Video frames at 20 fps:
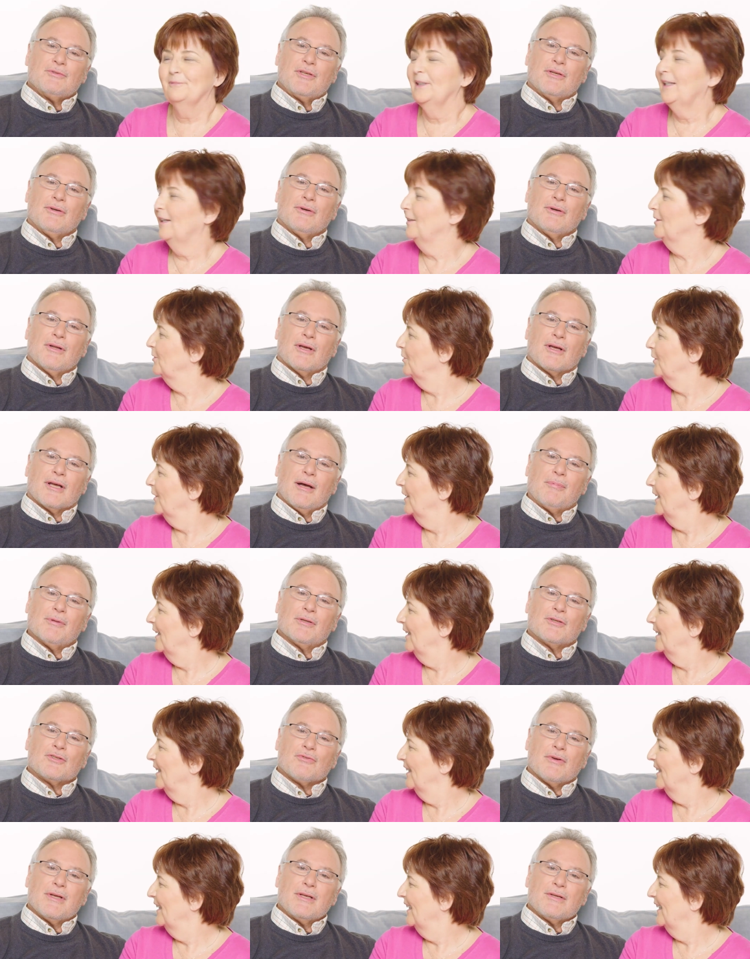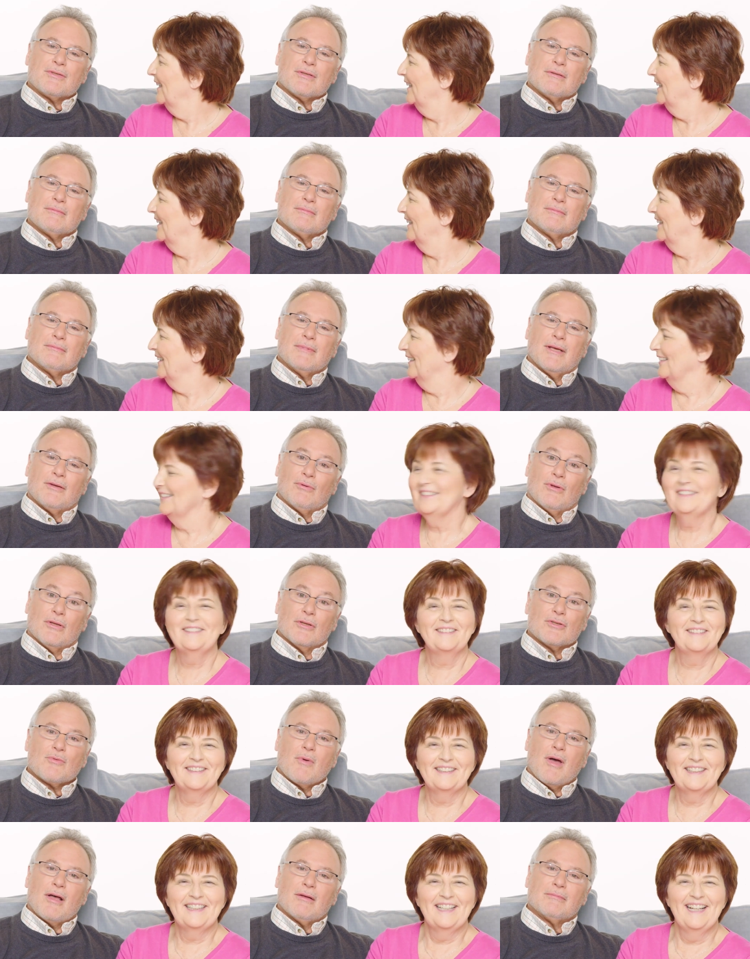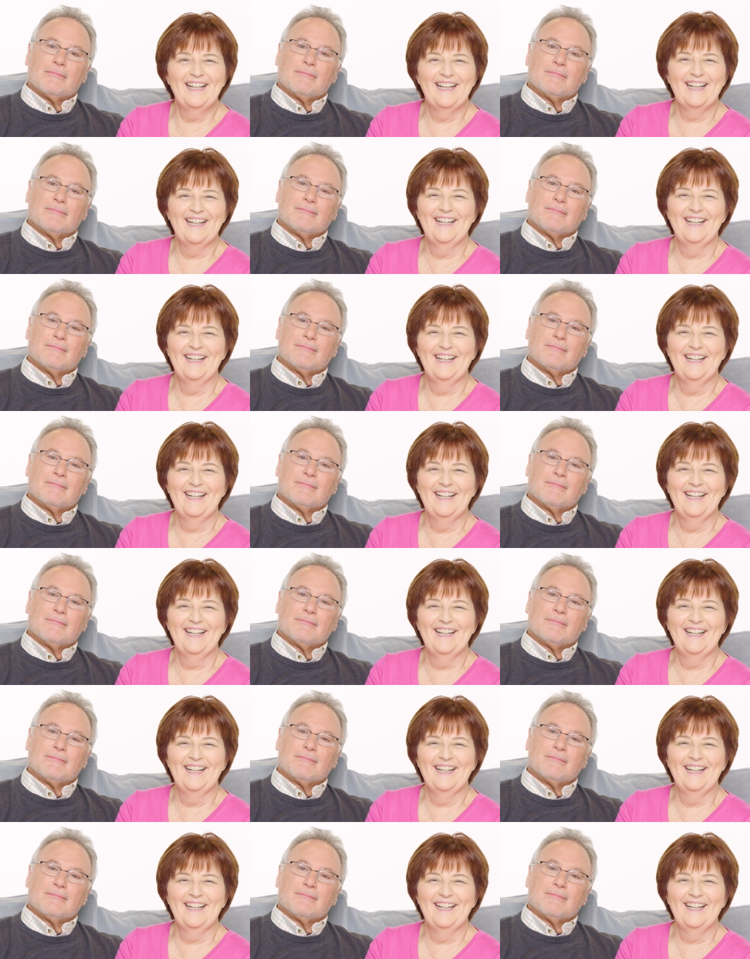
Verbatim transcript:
Speaker 1: Dinner yeah. and a couple of drinks, and, and all is well.